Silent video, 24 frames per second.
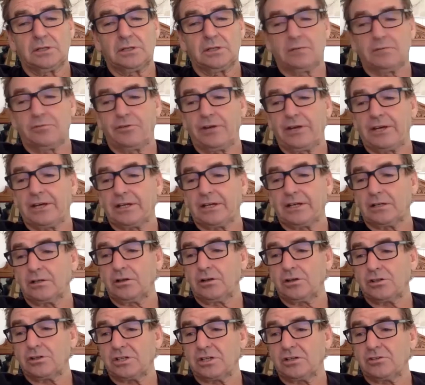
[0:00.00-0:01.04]
Frank had
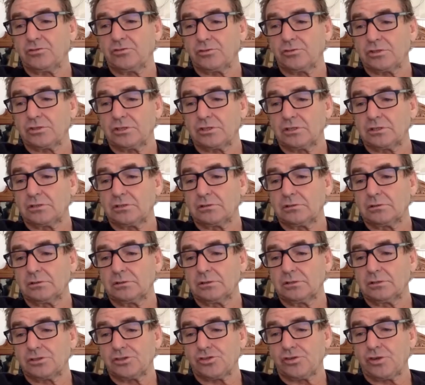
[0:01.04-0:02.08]
lost interest in
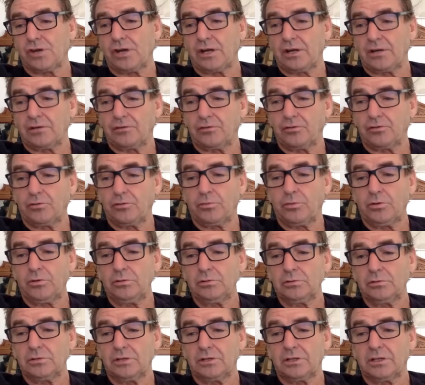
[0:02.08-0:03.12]
Australian
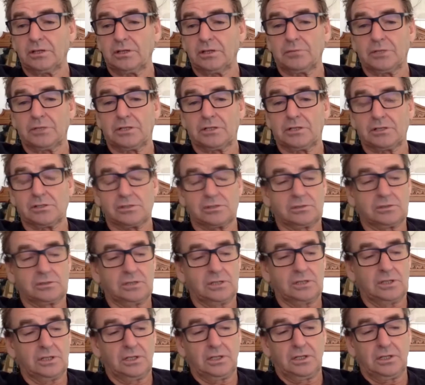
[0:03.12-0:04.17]
football, I think, because
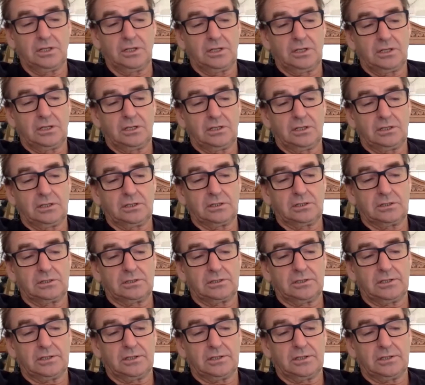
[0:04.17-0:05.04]
it